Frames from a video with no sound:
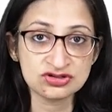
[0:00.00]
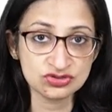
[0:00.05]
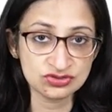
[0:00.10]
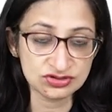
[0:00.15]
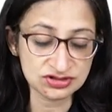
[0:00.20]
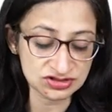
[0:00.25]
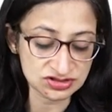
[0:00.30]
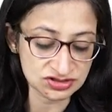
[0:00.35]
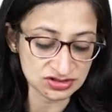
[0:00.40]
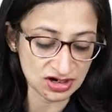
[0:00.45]
So
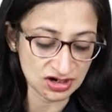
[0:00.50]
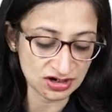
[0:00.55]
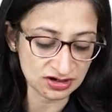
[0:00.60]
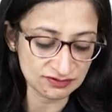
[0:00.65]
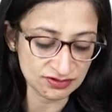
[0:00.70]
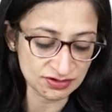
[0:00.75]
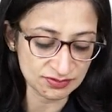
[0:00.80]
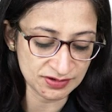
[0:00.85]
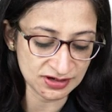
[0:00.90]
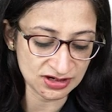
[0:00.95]
this child
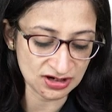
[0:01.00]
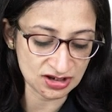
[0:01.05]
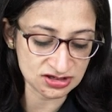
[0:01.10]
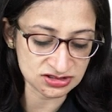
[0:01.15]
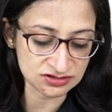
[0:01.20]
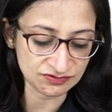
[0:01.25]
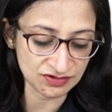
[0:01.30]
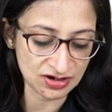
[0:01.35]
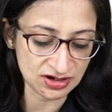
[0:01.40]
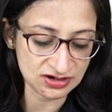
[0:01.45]
will be
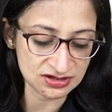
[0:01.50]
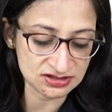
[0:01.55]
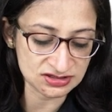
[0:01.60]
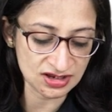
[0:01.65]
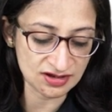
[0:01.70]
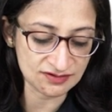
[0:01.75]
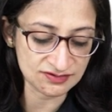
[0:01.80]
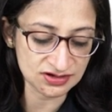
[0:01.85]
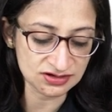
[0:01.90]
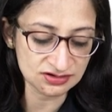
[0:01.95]
classified as
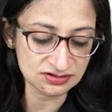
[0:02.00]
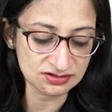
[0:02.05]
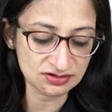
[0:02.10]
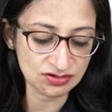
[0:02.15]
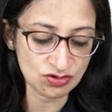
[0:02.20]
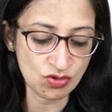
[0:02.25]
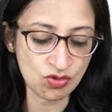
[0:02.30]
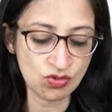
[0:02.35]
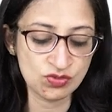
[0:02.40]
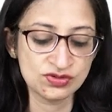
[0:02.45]
having
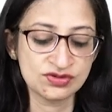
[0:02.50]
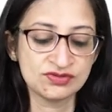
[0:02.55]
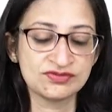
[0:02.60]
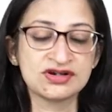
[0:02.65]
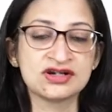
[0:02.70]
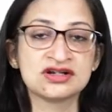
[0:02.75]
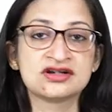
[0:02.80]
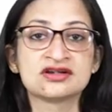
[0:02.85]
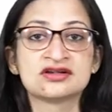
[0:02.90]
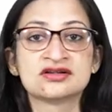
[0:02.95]

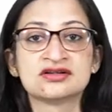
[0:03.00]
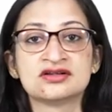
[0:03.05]
overweight.